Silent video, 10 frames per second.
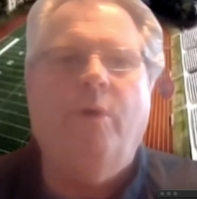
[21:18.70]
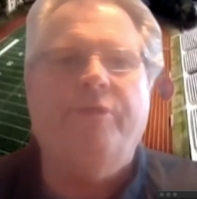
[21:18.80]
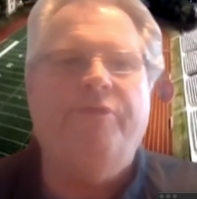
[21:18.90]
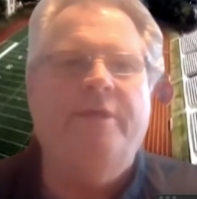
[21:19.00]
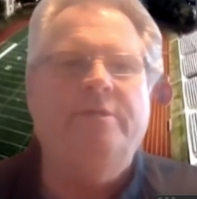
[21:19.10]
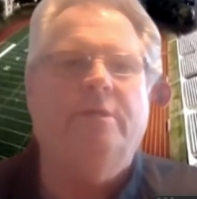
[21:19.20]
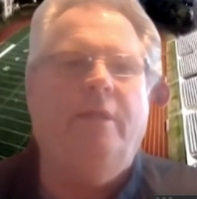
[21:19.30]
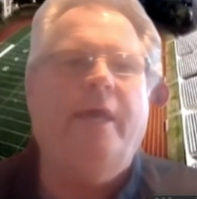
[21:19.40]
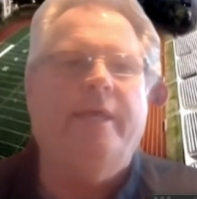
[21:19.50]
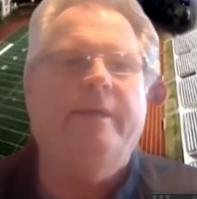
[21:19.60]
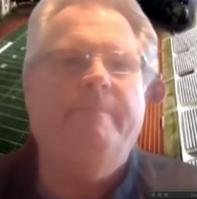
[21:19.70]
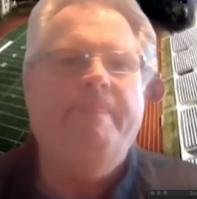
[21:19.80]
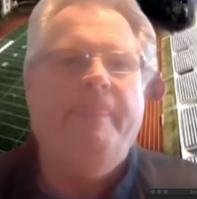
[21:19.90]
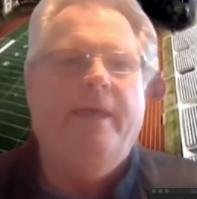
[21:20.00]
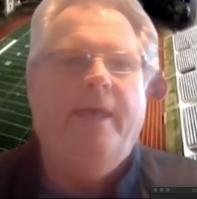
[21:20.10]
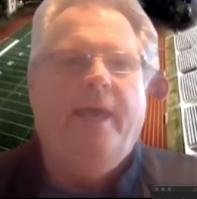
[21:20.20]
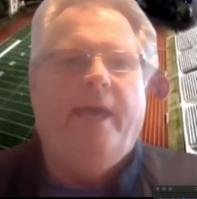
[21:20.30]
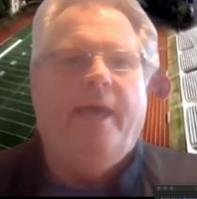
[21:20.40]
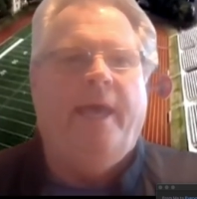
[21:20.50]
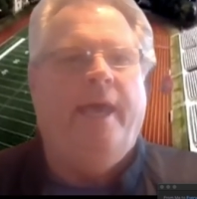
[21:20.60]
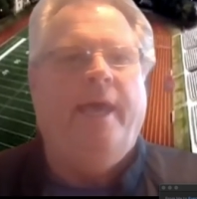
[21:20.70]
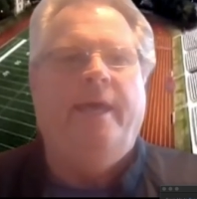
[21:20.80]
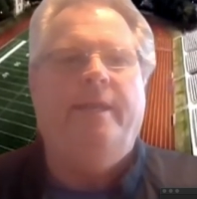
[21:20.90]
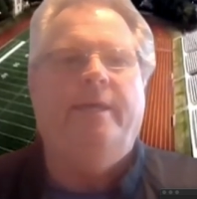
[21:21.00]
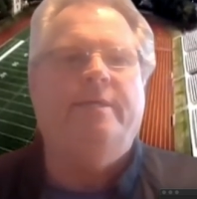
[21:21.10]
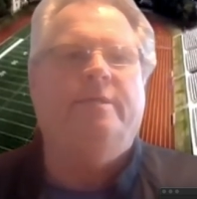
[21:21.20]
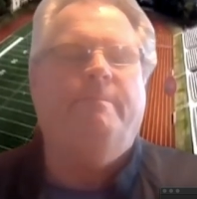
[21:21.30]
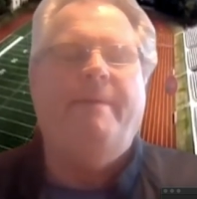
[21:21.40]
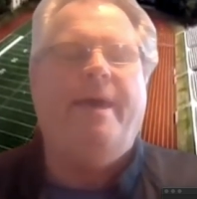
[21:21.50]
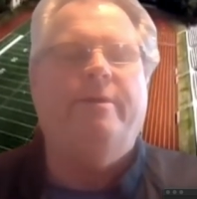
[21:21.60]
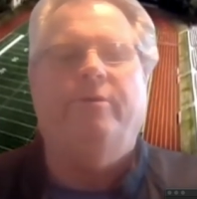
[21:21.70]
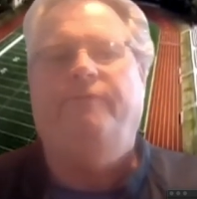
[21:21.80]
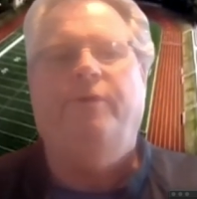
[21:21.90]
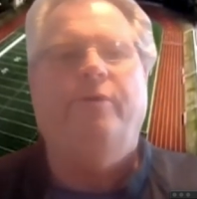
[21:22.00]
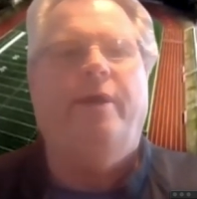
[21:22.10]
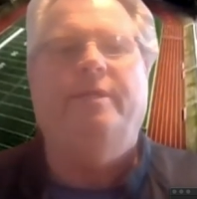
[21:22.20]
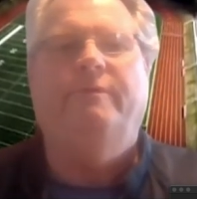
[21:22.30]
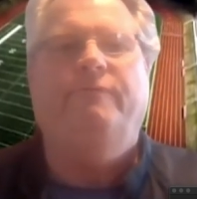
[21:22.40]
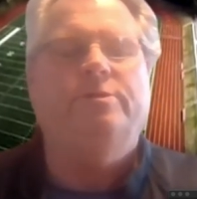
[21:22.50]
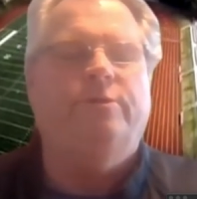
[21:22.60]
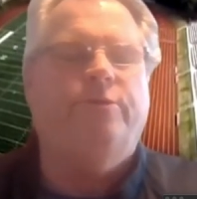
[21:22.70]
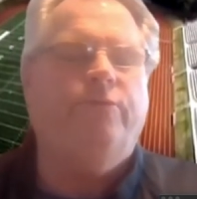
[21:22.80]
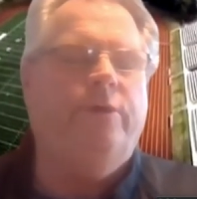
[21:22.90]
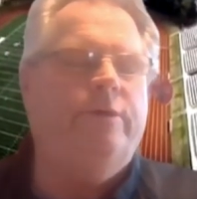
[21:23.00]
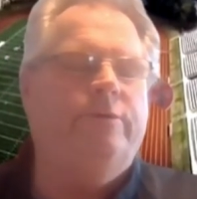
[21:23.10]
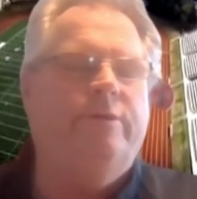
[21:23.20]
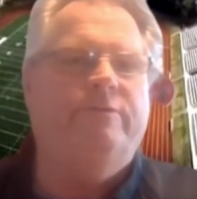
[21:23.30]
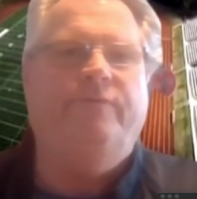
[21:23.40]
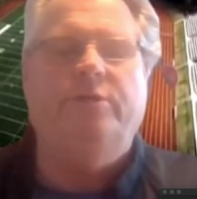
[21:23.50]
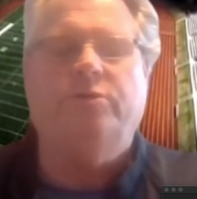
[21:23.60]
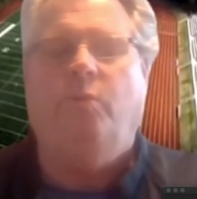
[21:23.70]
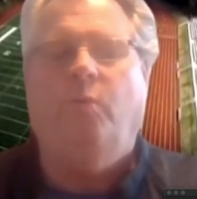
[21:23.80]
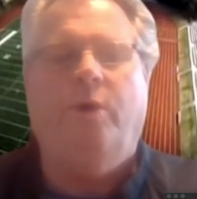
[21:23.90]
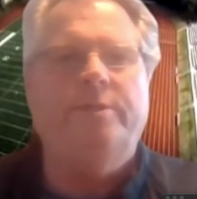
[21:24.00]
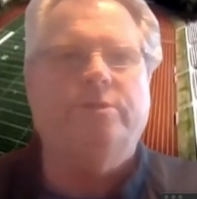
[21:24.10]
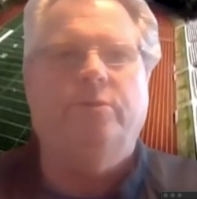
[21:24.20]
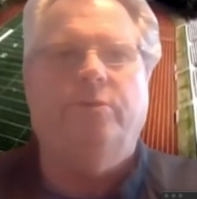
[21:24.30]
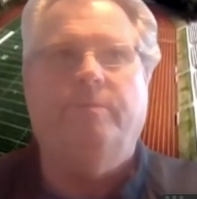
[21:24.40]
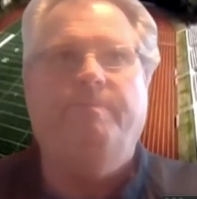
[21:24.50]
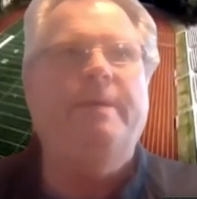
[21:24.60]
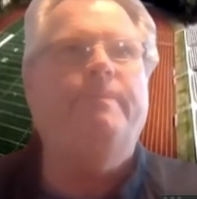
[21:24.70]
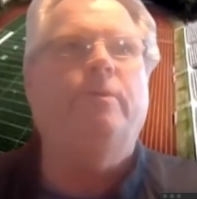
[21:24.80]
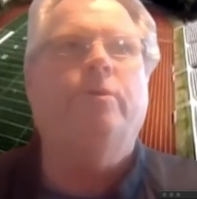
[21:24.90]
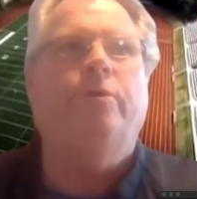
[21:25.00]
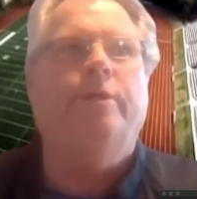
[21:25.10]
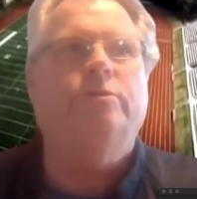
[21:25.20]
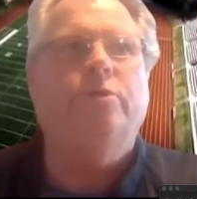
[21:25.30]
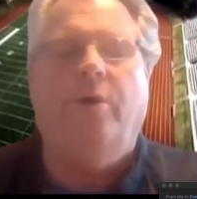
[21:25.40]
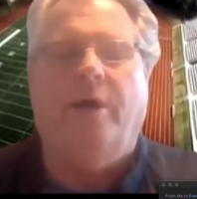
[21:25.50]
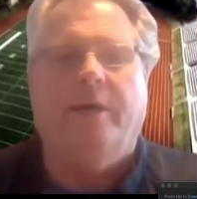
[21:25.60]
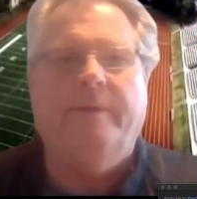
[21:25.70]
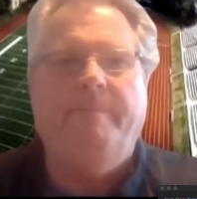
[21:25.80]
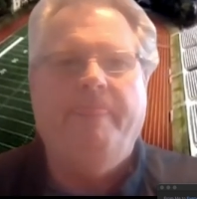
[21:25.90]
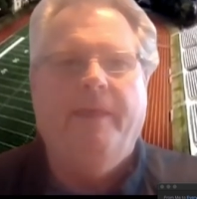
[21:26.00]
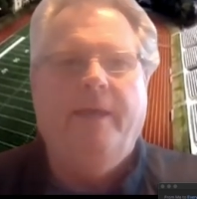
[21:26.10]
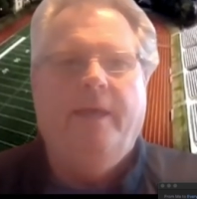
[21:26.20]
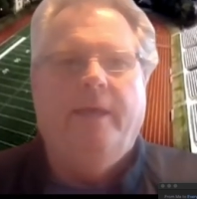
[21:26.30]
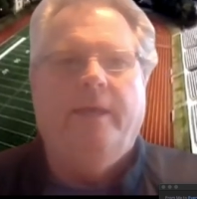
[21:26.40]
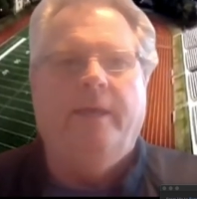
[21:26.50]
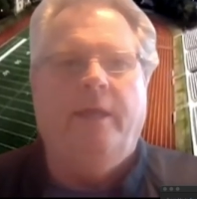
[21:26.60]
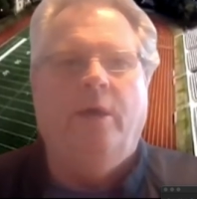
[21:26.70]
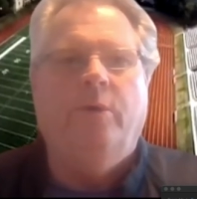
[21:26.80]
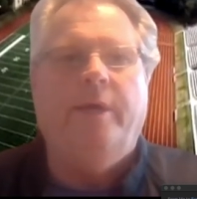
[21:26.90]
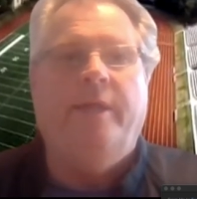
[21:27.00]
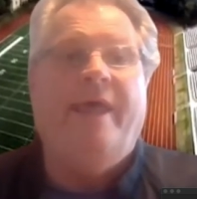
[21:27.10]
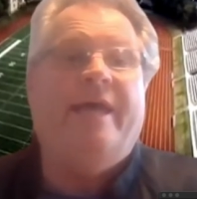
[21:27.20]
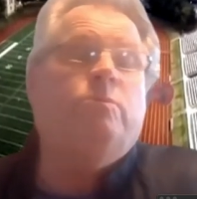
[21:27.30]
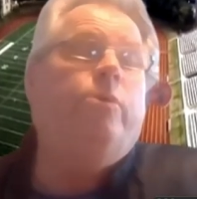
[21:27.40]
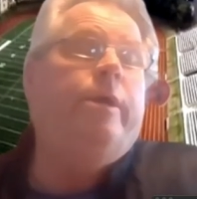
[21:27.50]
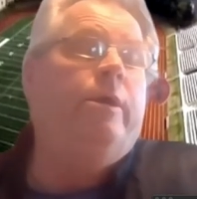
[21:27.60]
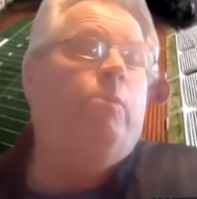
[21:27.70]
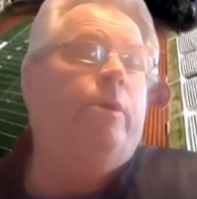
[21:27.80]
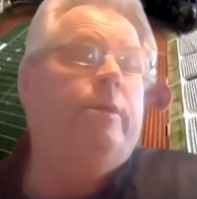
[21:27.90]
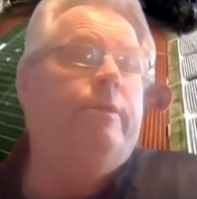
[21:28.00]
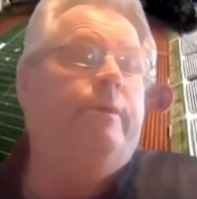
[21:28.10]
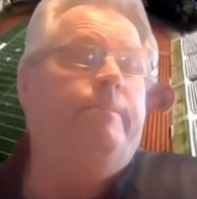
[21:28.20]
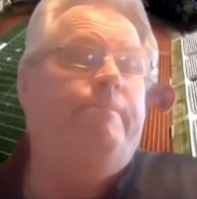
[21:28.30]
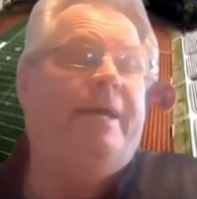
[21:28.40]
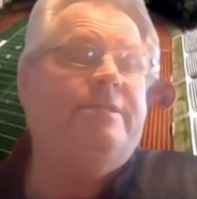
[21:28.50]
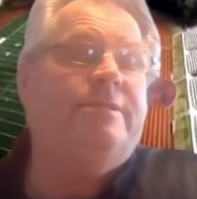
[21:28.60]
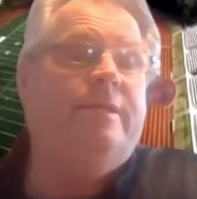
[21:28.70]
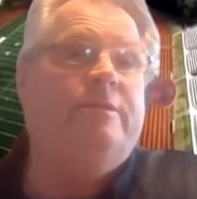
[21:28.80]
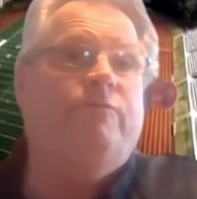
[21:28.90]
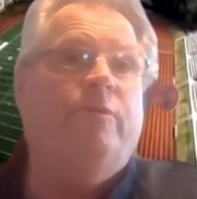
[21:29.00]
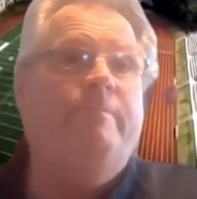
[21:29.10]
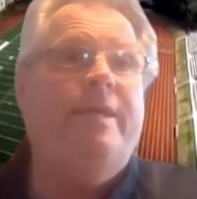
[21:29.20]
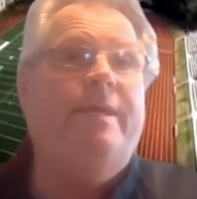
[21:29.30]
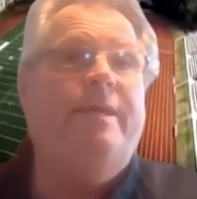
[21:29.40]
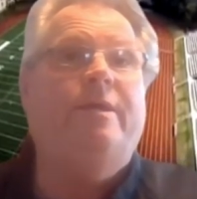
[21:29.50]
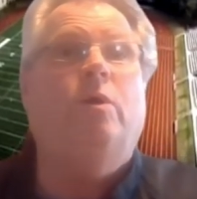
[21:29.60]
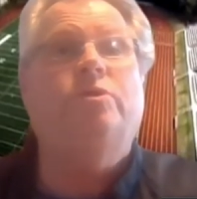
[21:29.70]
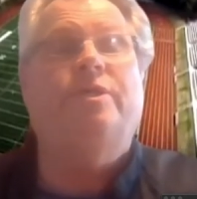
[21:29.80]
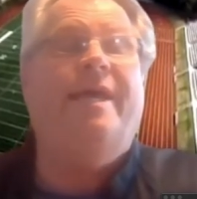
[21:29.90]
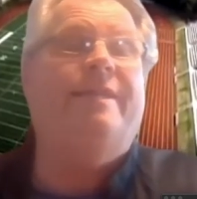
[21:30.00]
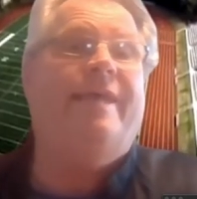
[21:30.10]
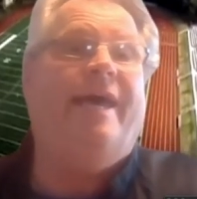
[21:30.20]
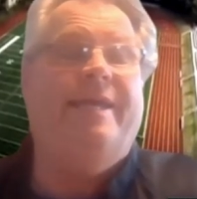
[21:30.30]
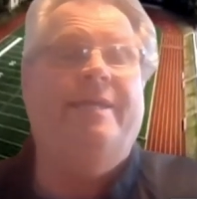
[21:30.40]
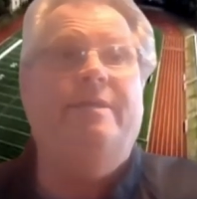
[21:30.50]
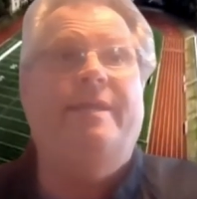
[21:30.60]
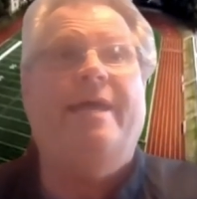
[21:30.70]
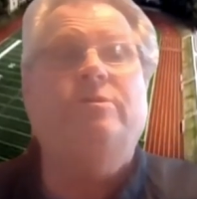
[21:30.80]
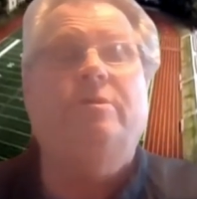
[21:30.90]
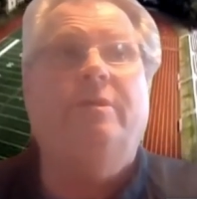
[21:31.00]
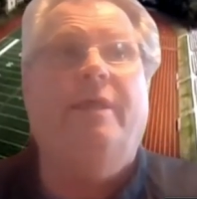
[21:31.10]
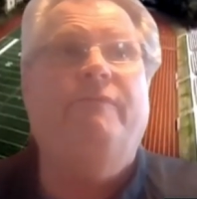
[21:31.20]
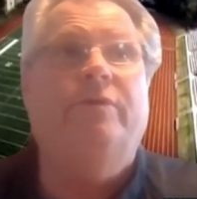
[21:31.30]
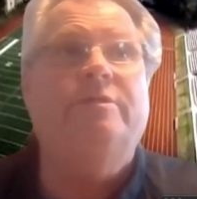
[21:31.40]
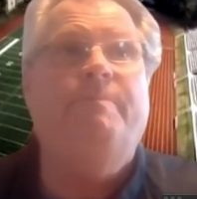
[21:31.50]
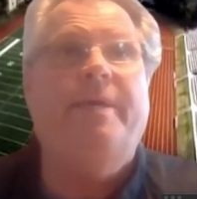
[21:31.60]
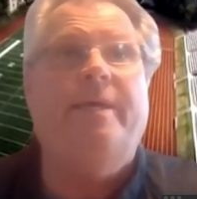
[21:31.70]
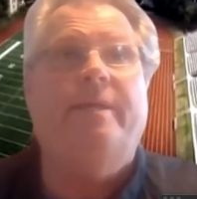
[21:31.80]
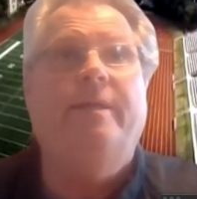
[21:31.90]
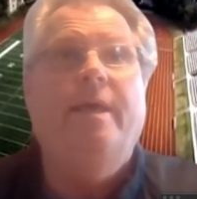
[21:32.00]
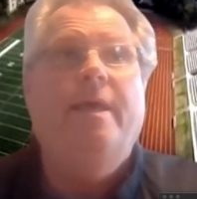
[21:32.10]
what things are like. And it doesn't matter if you're at a Division III or the Division I school, people are going to talk, and that's where one of the best things for me coaching at that international level has been.